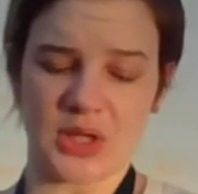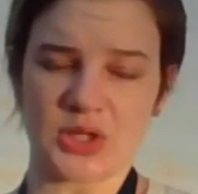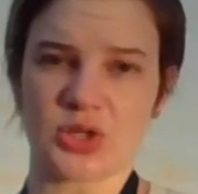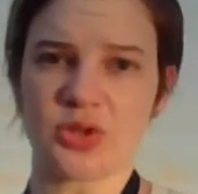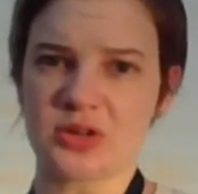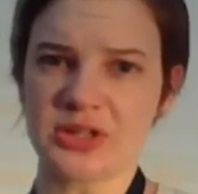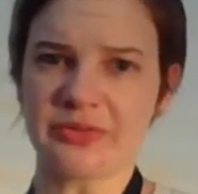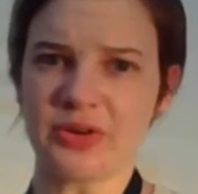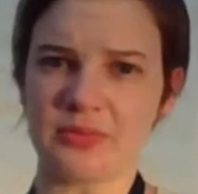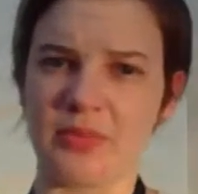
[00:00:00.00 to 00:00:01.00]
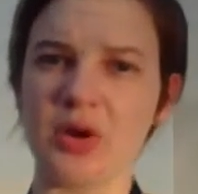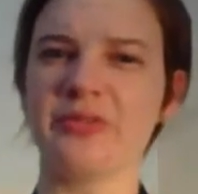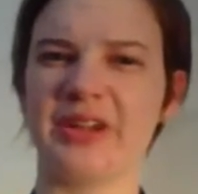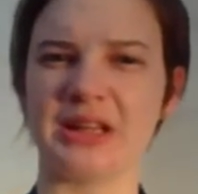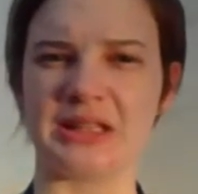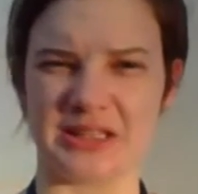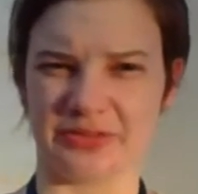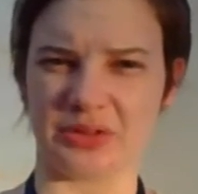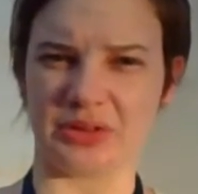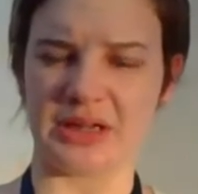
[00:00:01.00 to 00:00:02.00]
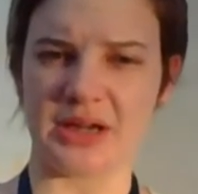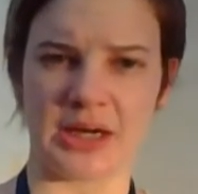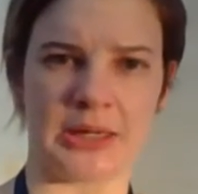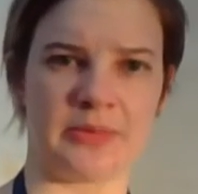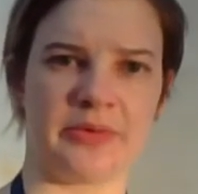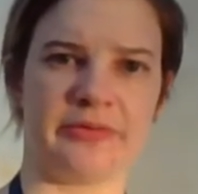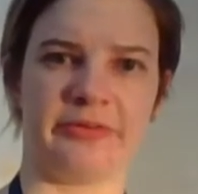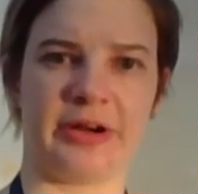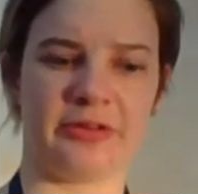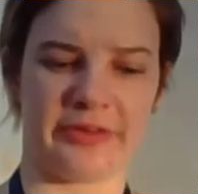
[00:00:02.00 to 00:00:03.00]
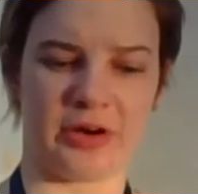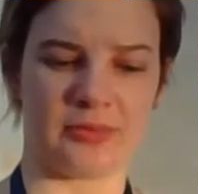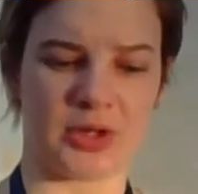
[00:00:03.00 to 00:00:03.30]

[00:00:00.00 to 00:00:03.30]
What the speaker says: So they're motivated differently, very, very